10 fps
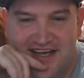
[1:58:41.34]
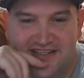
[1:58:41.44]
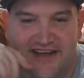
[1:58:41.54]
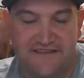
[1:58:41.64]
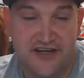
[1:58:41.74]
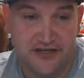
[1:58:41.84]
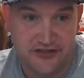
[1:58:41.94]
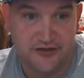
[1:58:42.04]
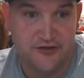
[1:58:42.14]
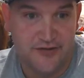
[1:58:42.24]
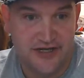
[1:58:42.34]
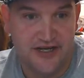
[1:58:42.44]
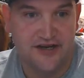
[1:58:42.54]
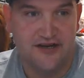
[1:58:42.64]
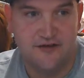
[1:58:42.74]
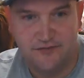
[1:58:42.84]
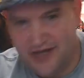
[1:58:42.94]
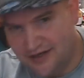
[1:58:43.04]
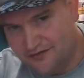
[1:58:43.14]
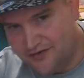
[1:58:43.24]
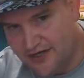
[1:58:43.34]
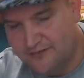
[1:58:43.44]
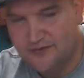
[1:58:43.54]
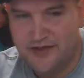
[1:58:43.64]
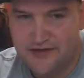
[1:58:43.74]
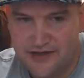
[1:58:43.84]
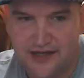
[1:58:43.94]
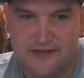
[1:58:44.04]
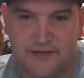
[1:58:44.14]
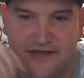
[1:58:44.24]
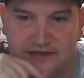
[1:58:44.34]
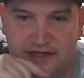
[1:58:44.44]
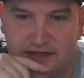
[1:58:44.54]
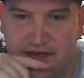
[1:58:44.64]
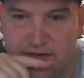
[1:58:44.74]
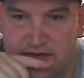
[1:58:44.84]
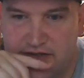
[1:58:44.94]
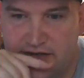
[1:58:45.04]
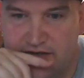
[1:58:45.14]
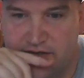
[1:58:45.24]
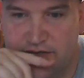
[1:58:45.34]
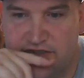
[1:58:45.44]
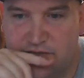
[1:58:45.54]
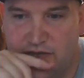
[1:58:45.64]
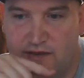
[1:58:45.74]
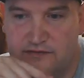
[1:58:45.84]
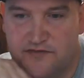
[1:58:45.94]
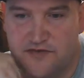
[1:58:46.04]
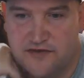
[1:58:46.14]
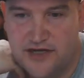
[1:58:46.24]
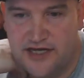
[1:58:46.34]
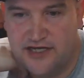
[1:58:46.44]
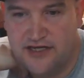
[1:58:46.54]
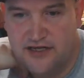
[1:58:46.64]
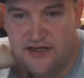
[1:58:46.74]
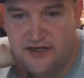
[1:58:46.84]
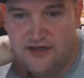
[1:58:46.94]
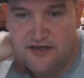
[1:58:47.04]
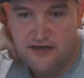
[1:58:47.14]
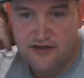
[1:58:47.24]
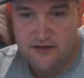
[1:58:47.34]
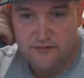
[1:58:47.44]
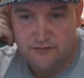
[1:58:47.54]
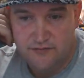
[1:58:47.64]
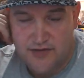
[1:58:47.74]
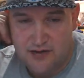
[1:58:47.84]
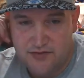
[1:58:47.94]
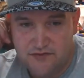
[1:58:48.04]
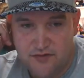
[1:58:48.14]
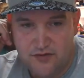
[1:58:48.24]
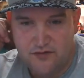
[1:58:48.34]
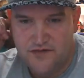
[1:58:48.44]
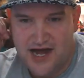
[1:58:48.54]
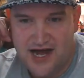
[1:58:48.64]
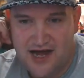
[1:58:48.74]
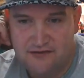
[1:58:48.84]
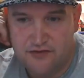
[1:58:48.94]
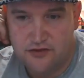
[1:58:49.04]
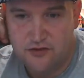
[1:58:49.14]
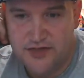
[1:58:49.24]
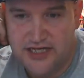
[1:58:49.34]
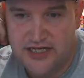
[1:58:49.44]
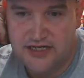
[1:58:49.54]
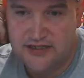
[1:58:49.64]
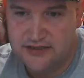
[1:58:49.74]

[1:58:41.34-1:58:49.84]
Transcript: So I figured the Lumineer Beta Flight would be the next best thing to go into there. So we swapped for a Mamba 405 for the Lumineer.